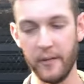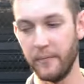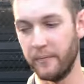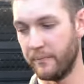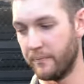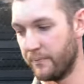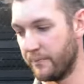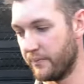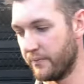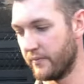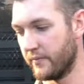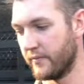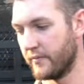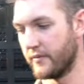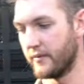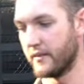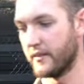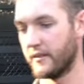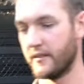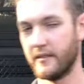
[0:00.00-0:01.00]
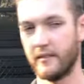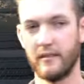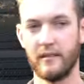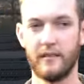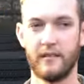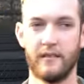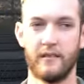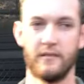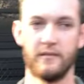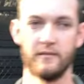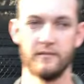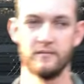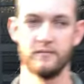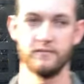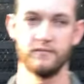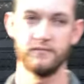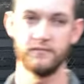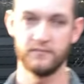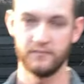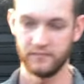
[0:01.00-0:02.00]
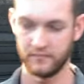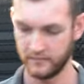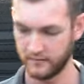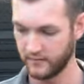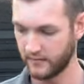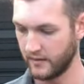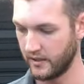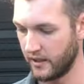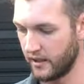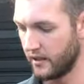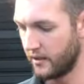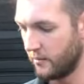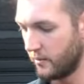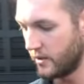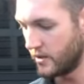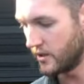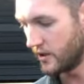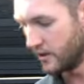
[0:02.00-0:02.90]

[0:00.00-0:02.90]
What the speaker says: So we've got a pretty good technique here in Australia, which